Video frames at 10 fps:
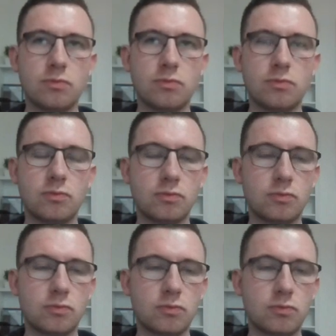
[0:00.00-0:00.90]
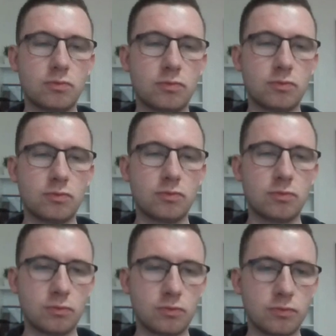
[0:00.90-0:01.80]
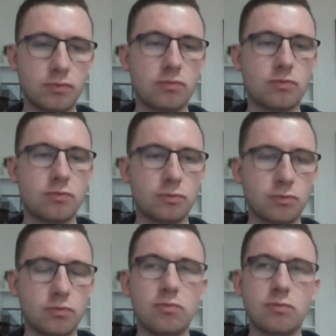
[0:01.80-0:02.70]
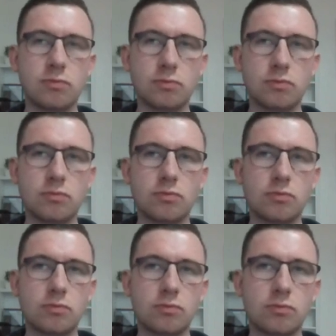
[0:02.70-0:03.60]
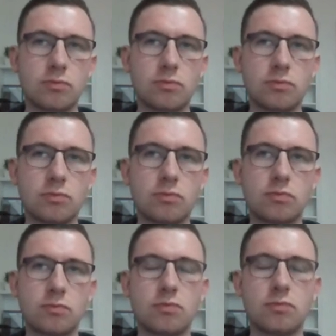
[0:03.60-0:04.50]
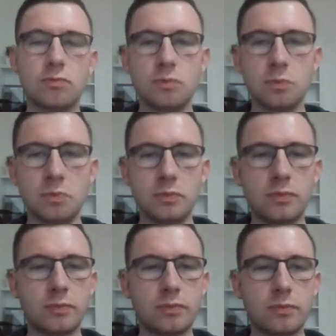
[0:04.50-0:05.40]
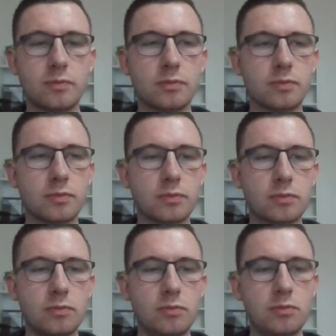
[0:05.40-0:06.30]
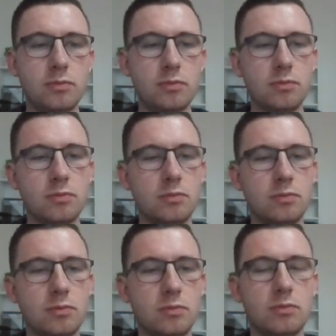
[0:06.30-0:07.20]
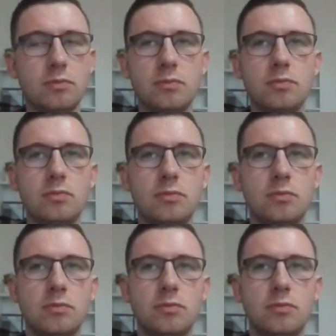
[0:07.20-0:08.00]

The person shown says nothing.